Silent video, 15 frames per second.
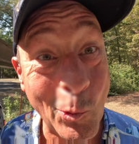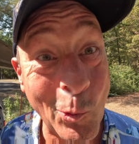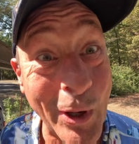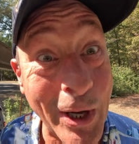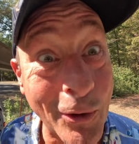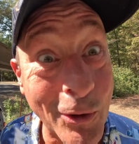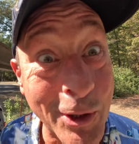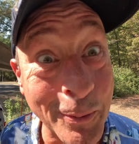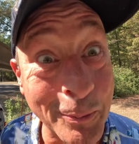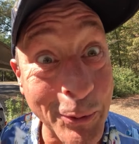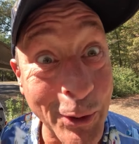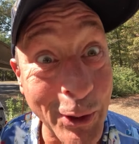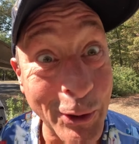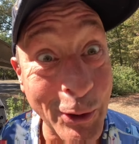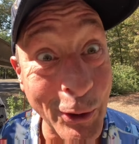Welcome
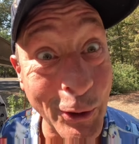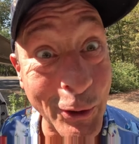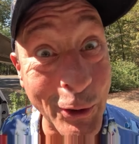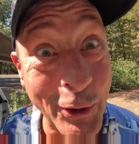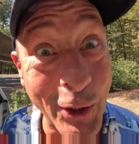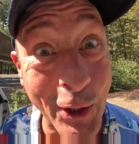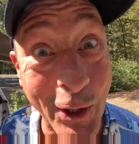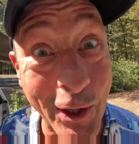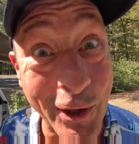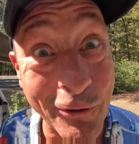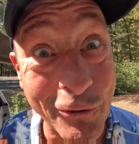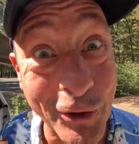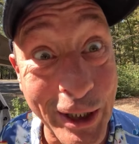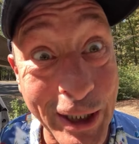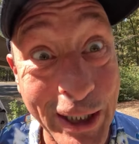to Dude
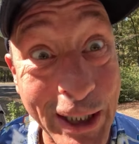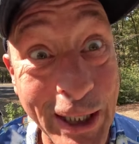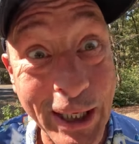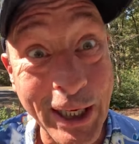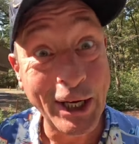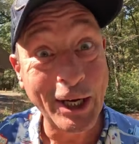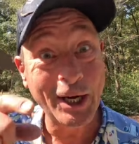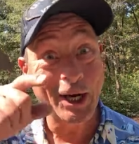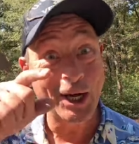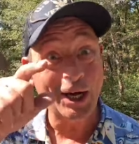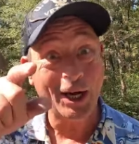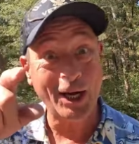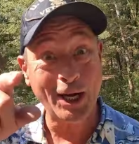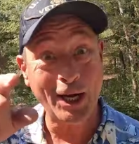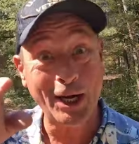RV.
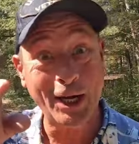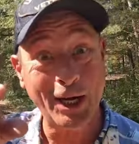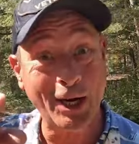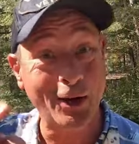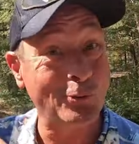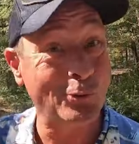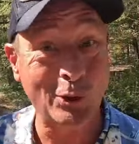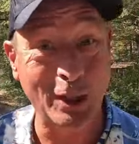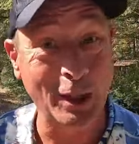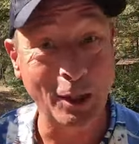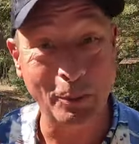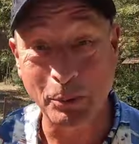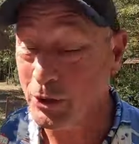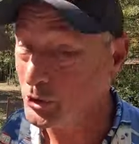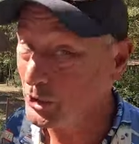Hey, I really
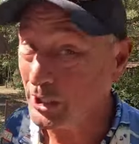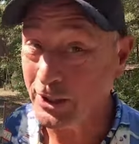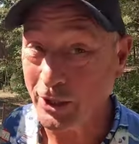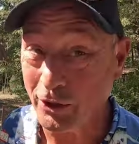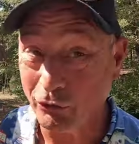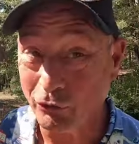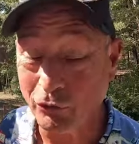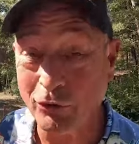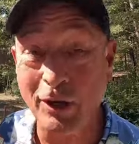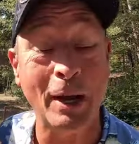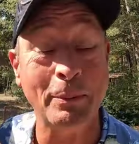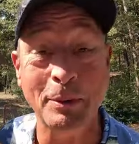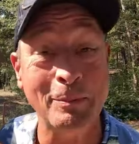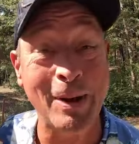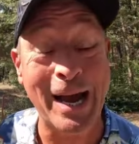appreciate you
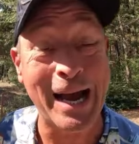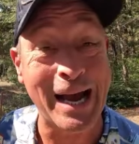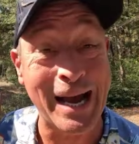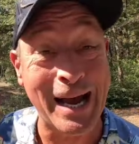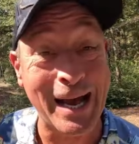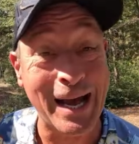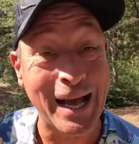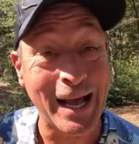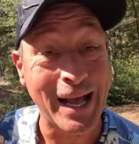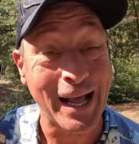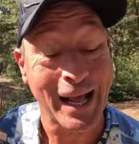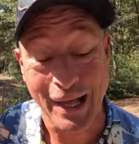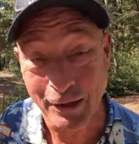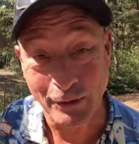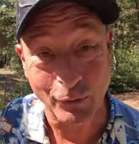stopping by.
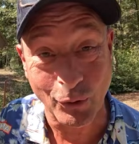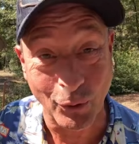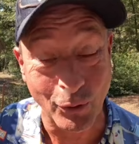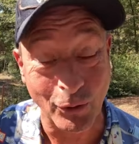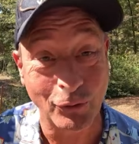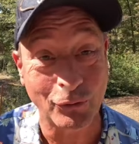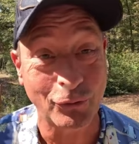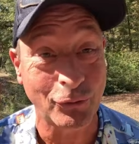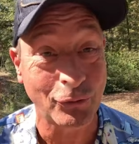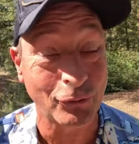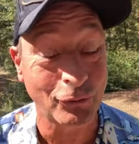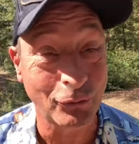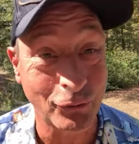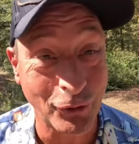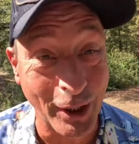And of course,
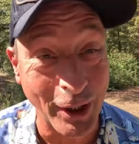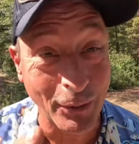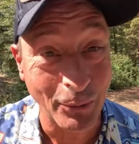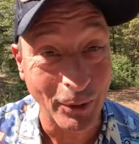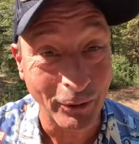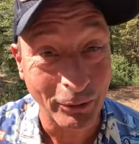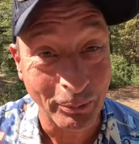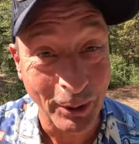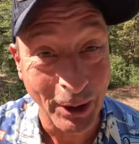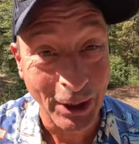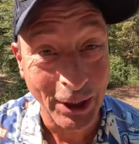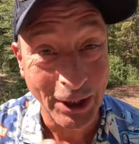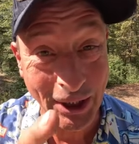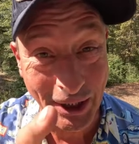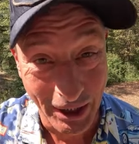say it with
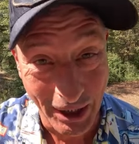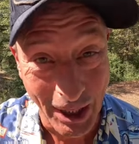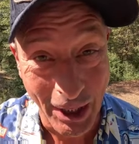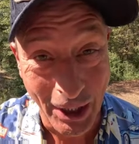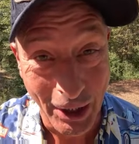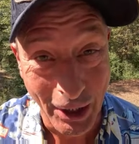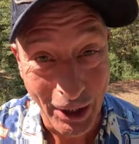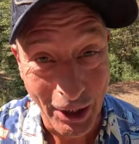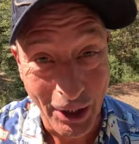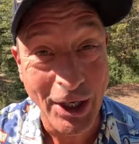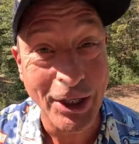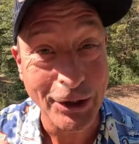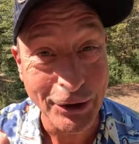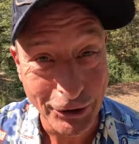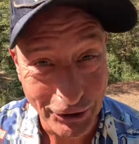me, you got here
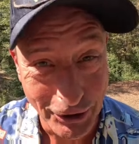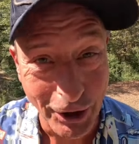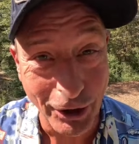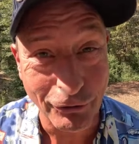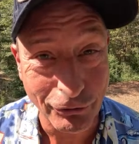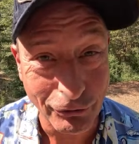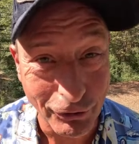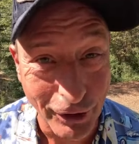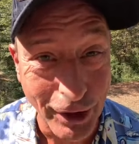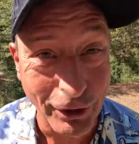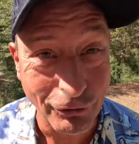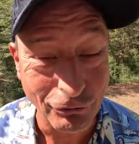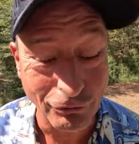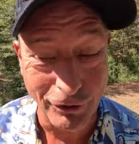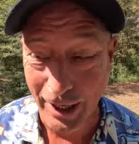just
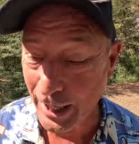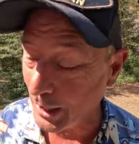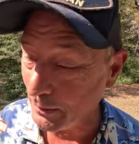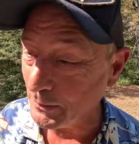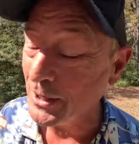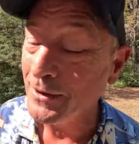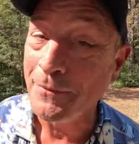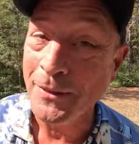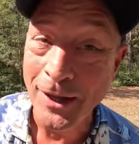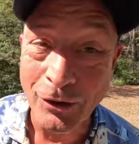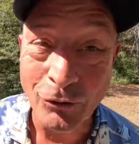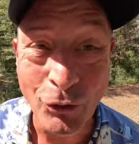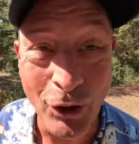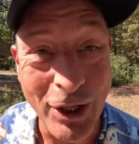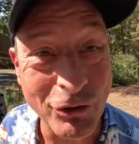in time.
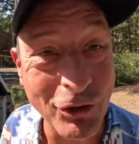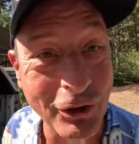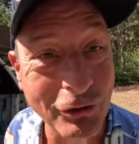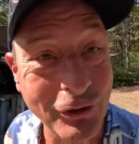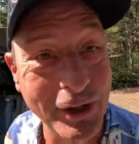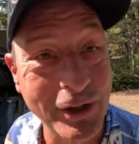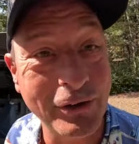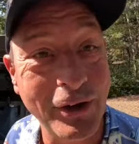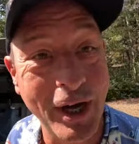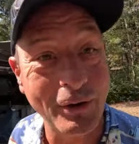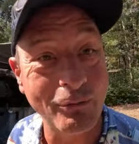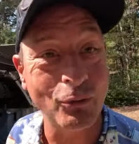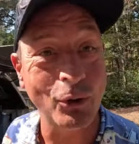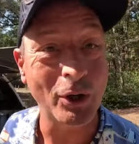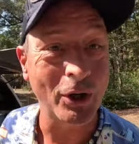That's right, just in
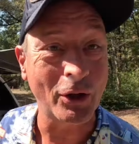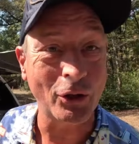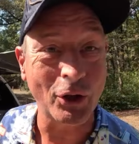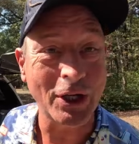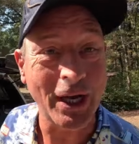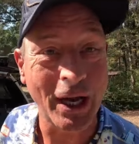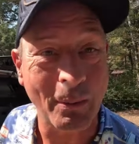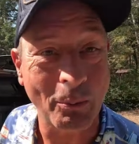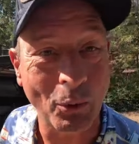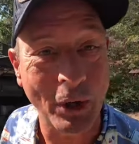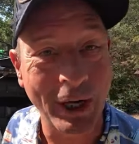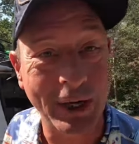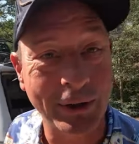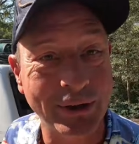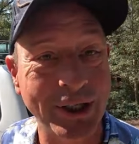time for another
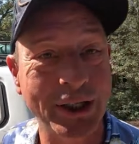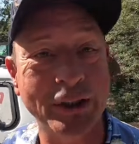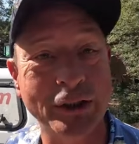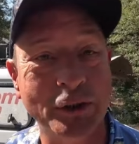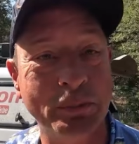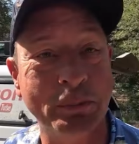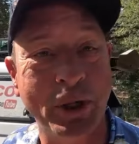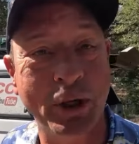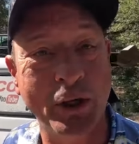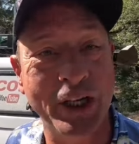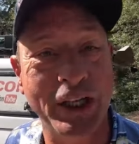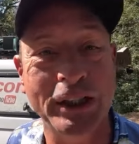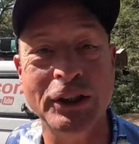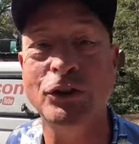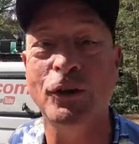campground
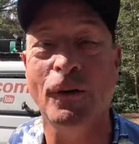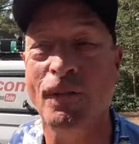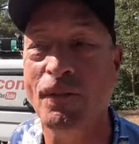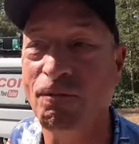experiential